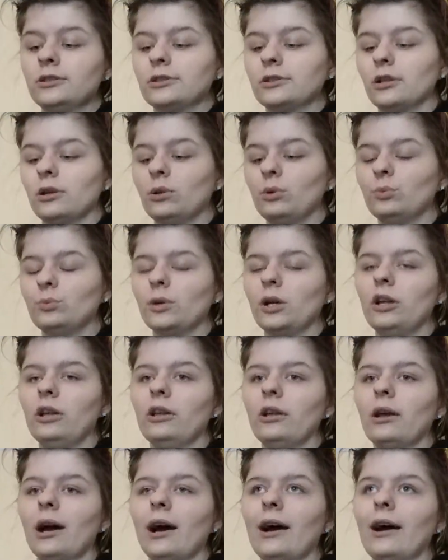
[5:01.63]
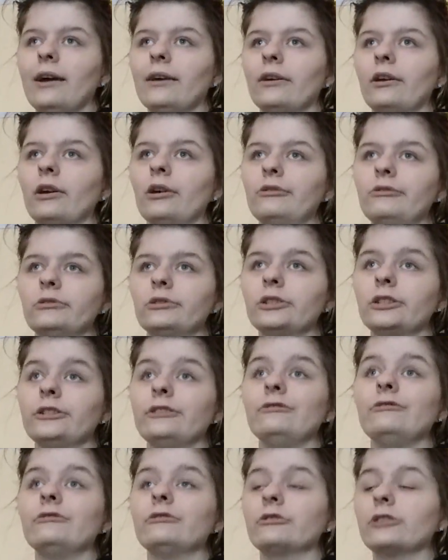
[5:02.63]
so when I go
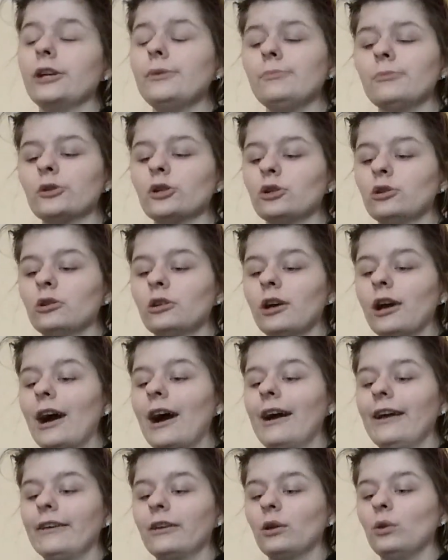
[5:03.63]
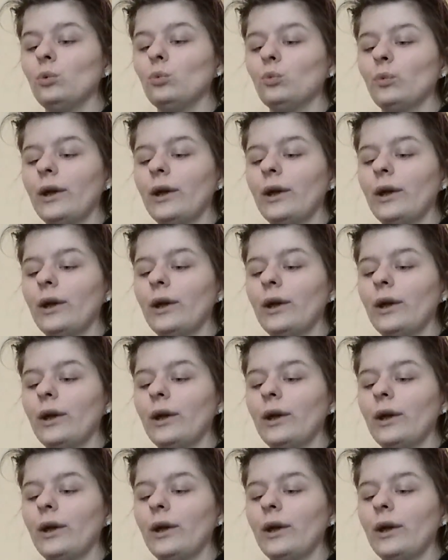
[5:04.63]
to Dream Tour, I can